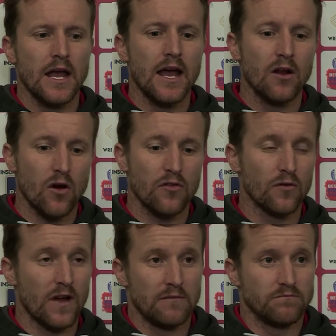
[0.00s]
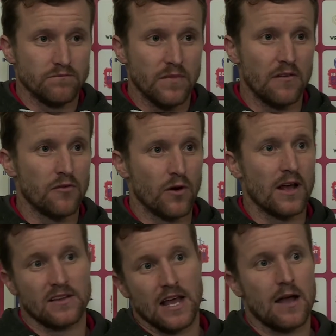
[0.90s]
Yeah, look, I thought they fought
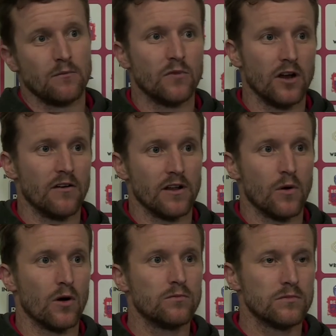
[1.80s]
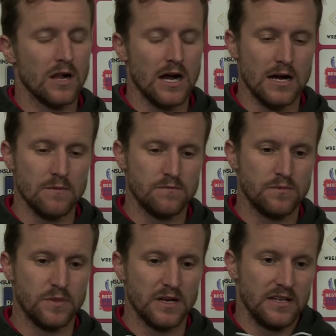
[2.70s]
out the game really, really well.
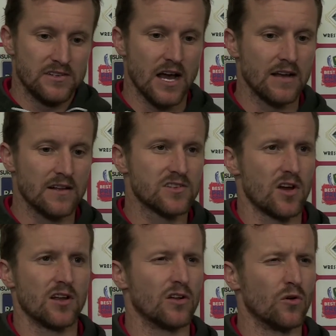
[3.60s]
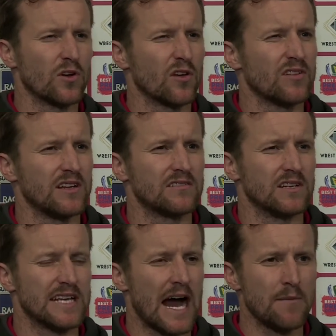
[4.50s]
But in saying that, so did Glenorchy. I think
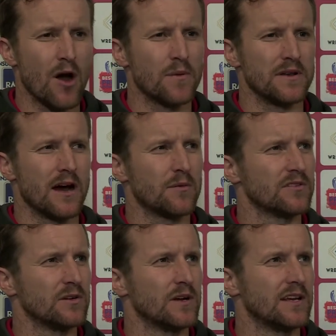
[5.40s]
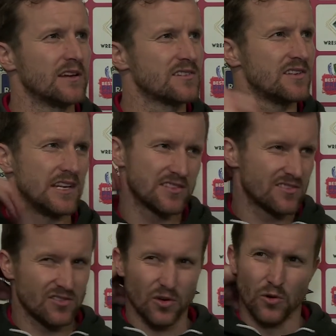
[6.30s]
the game opened up. I think we kicked
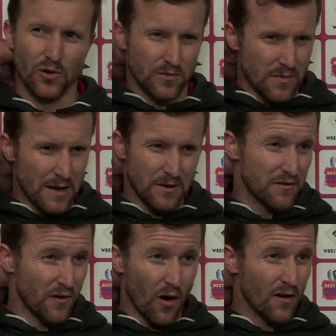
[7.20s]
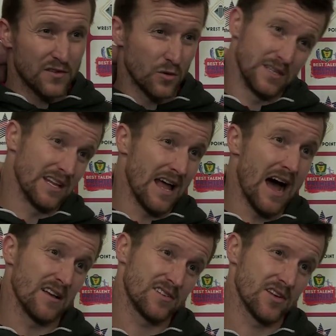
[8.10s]
6-2 to maybe 5-2 in the
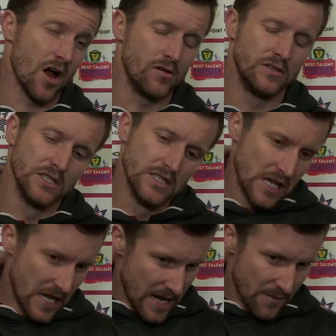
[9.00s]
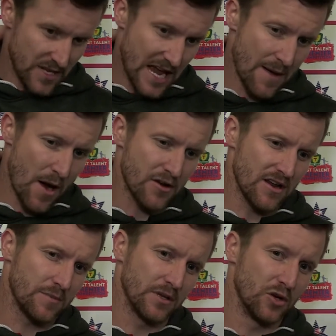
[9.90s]
last. So the game
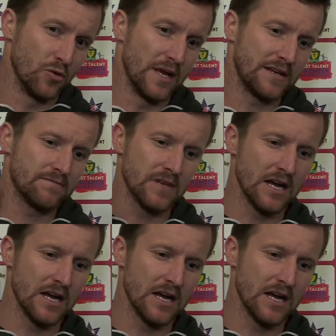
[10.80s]
opened up a little bit.